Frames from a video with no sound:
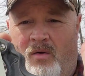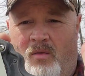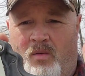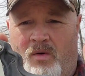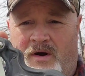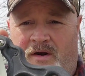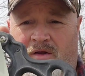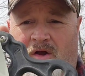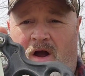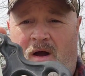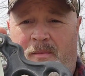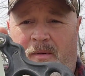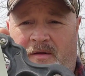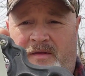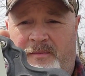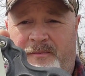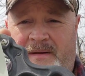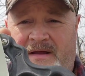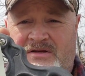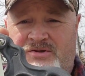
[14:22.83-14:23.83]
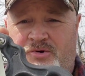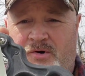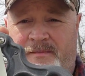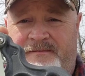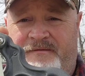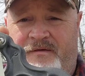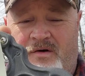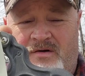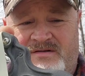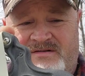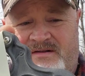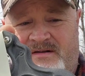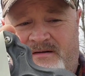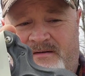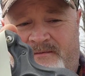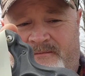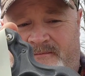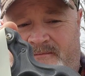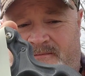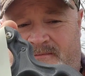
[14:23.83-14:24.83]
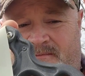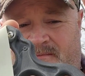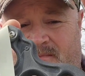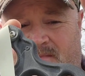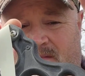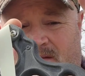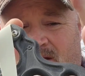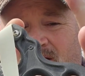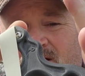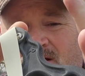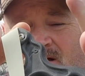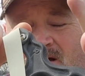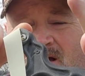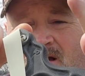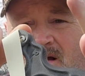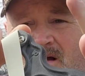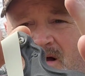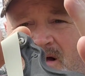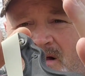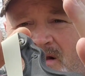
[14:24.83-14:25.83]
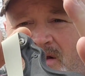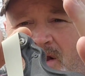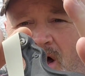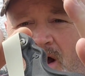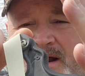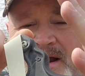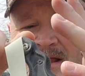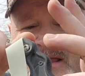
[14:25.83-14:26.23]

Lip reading: we're going to talk about the pinch grip first. Lock